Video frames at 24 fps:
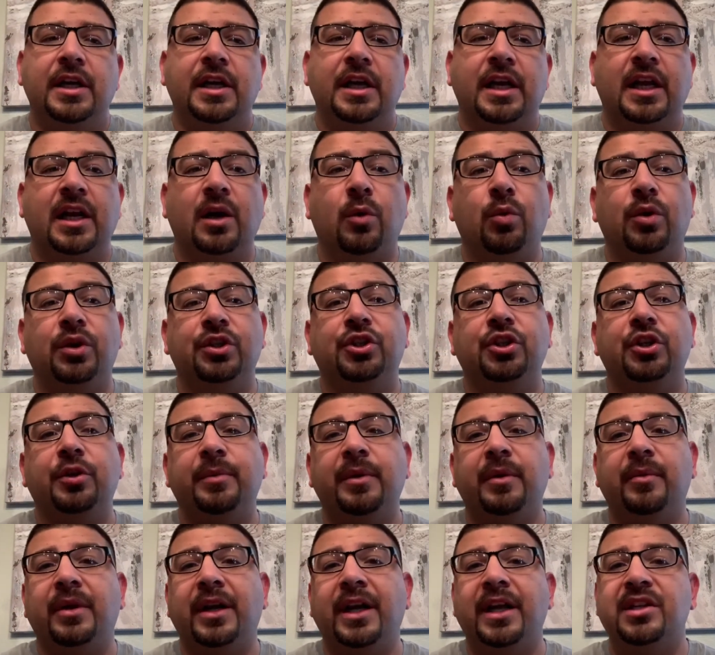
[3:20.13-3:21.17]
and I want you to be
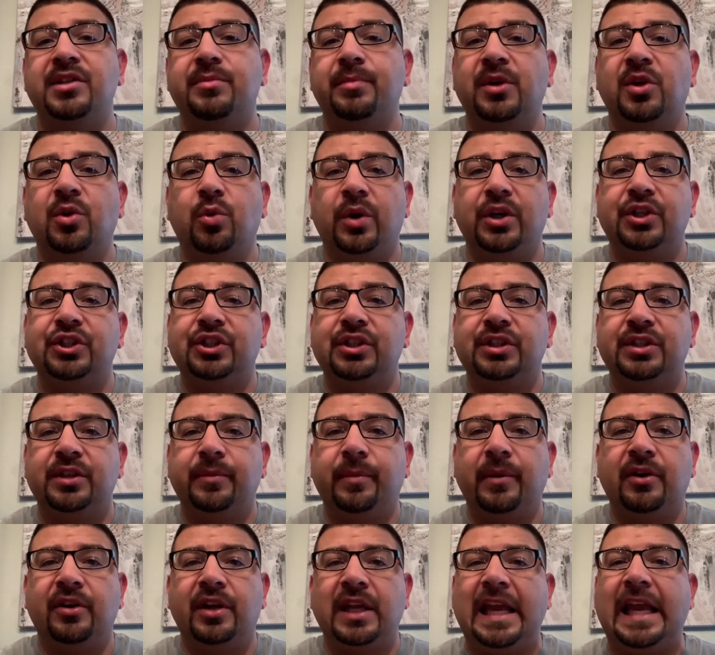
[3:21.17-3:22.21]
able to ask me questions
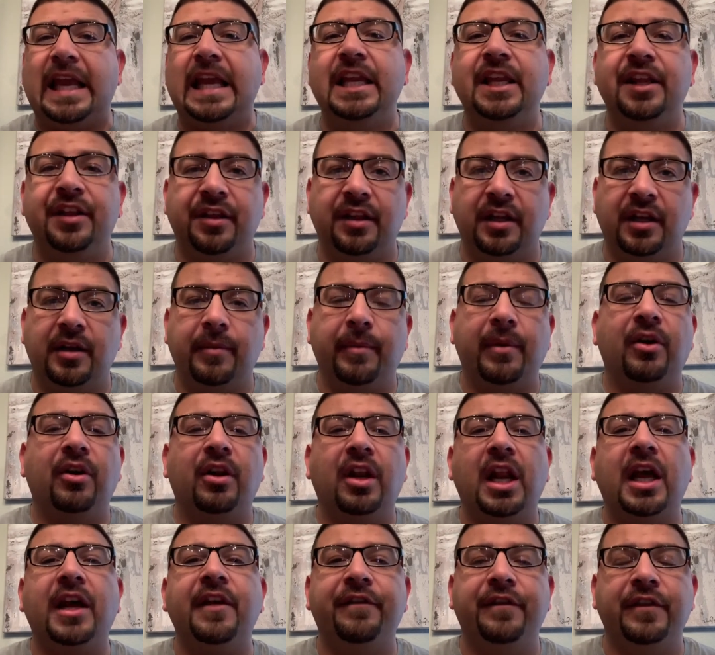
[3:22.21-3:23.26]
about anything, about
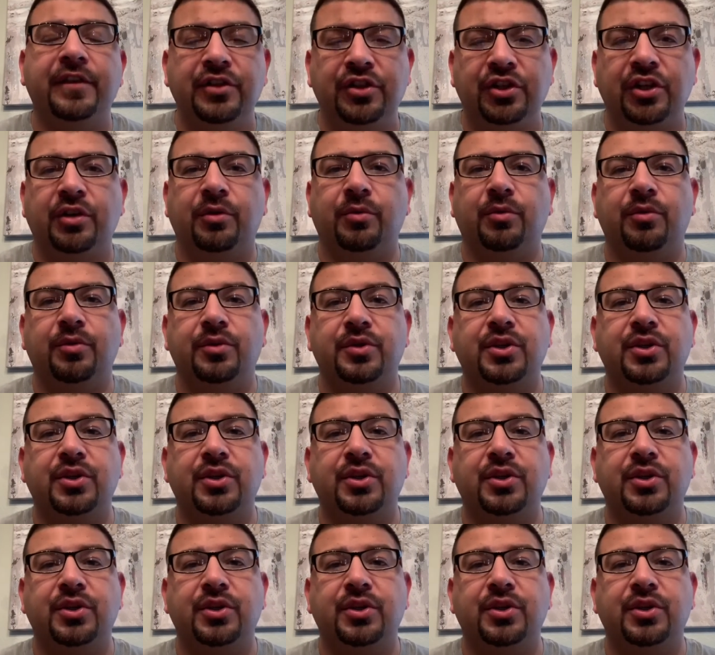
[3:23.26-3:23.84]
life in general.